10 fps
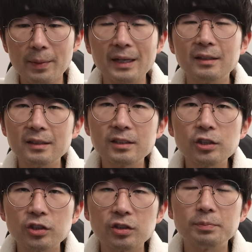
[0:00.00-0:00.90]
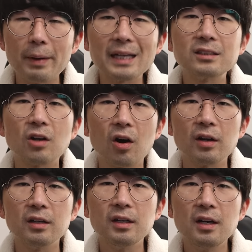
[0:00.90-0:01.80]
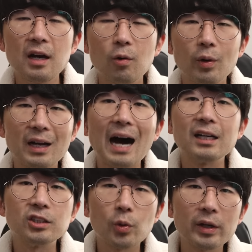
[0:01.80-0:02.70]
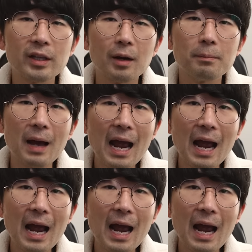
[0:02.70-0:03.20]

they're making decisions based on what God is showing them.